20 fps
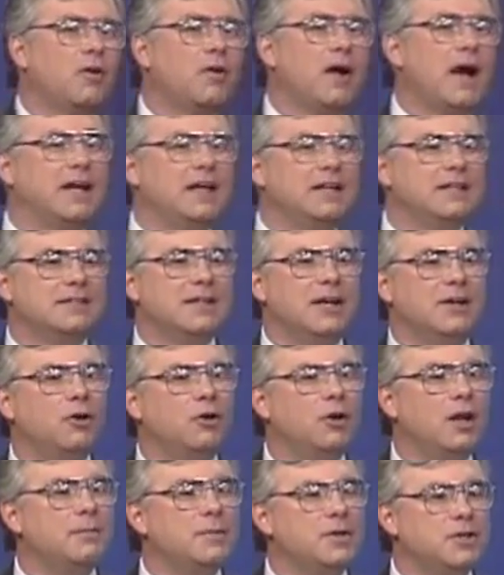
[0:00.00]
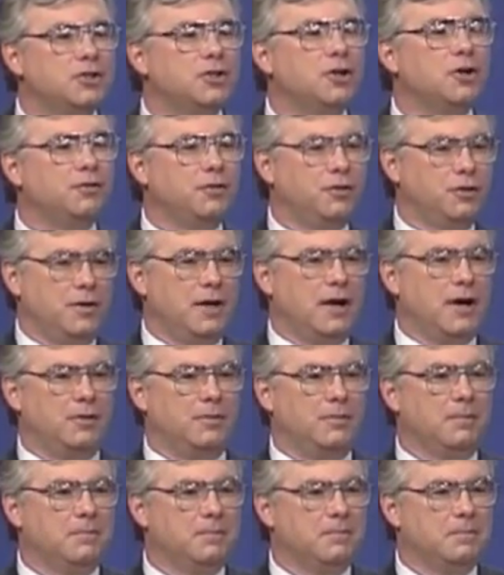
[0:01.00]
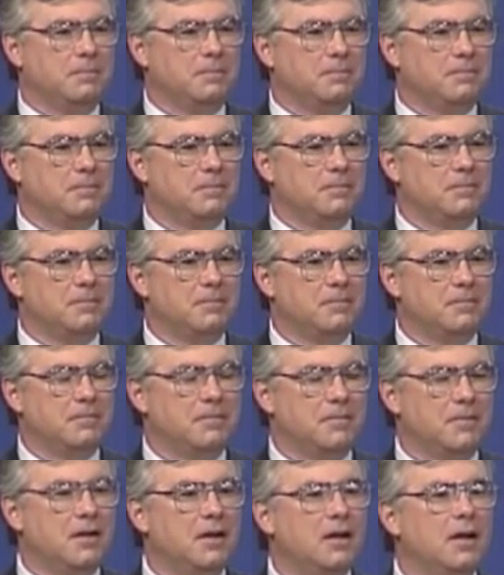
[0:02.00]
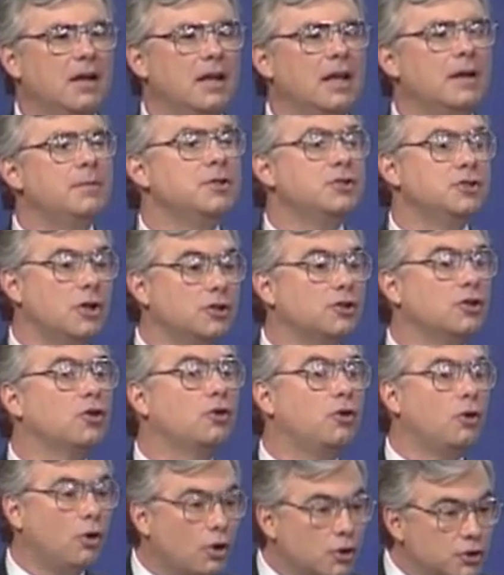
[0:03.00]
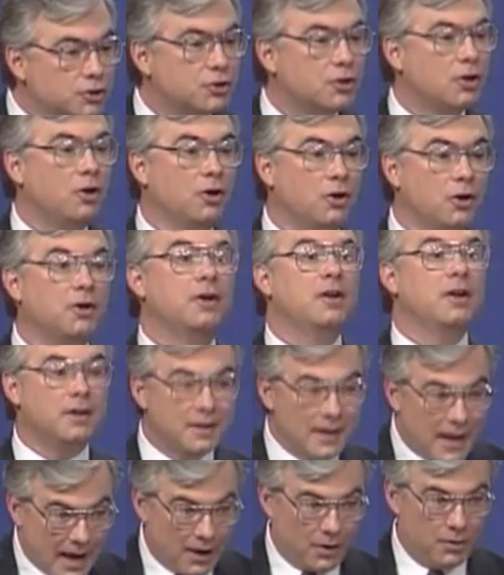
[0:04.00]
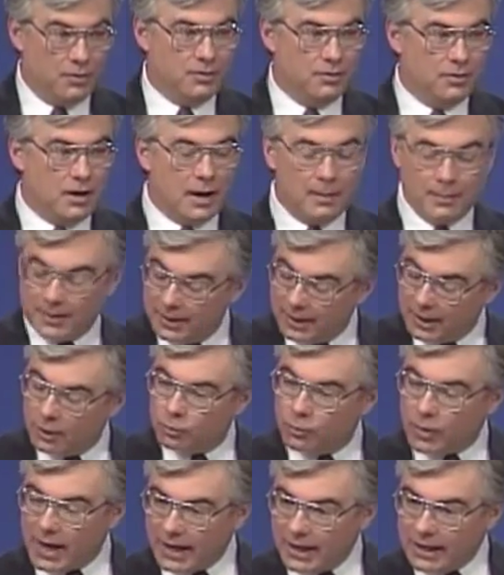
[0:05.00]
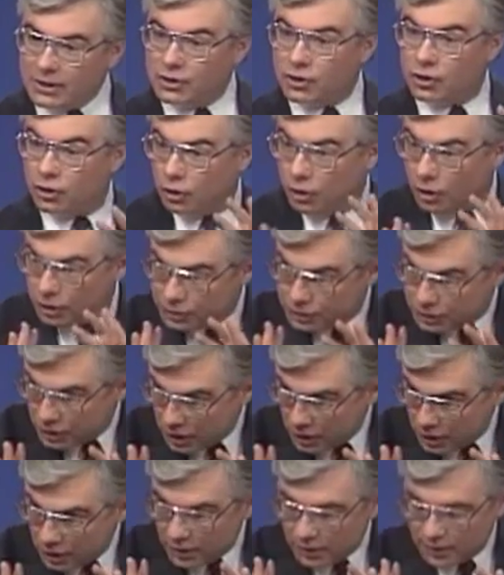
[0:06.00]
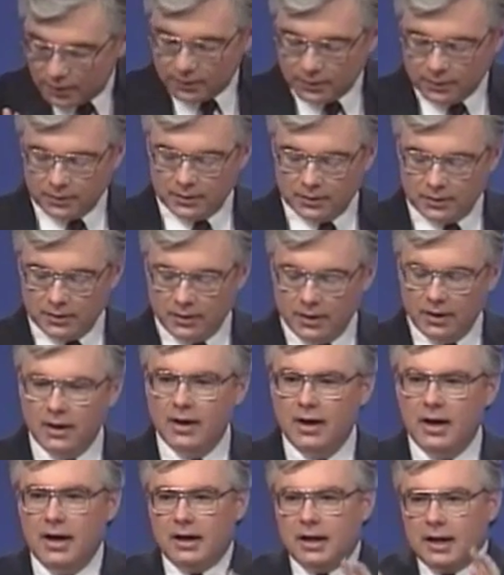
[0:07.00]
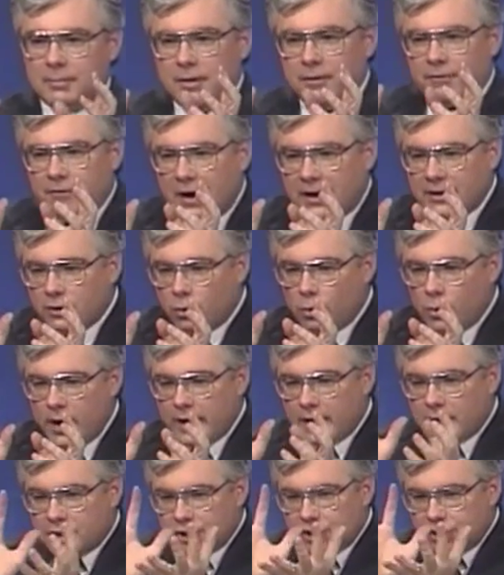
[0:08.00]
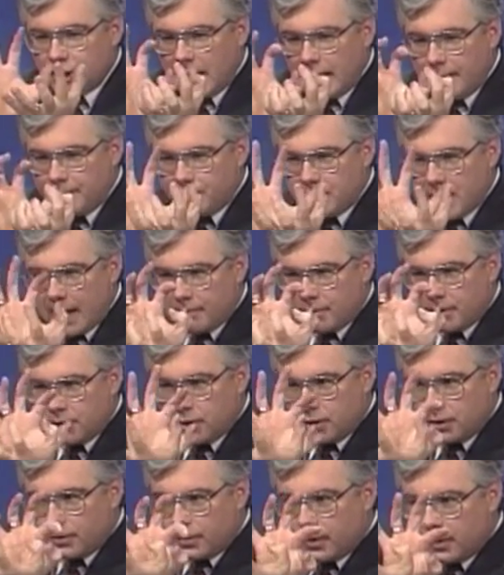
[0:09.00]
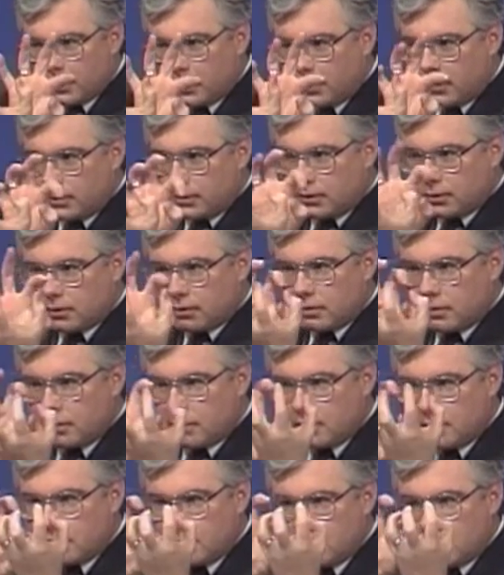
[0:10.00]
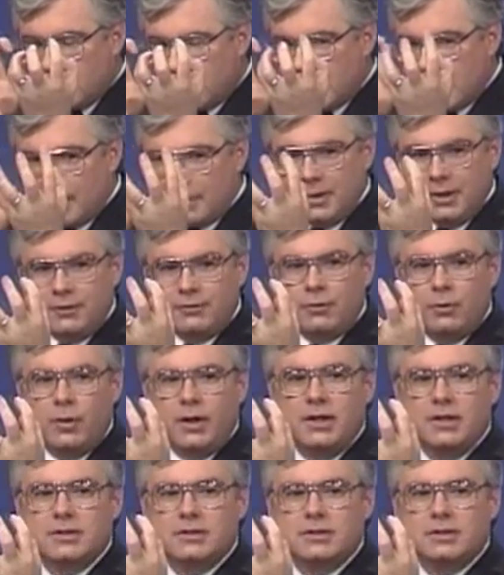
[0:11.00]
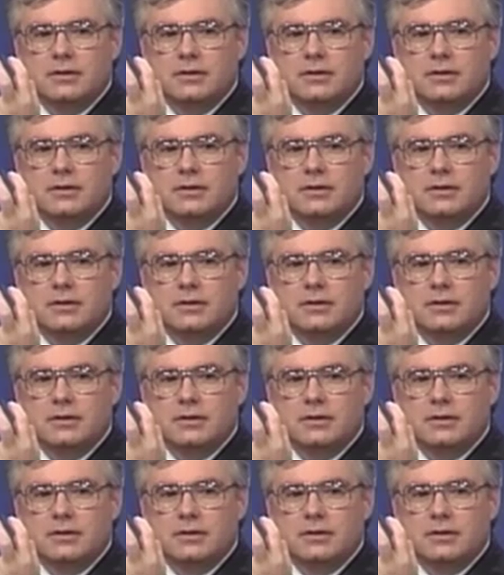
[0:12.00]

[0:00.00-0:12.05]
I can say, no, let me serve you now. Let me start to cause you to learn now. I'm getting ready to cause you to learn. Let me find a way to shape that material in how many different ways?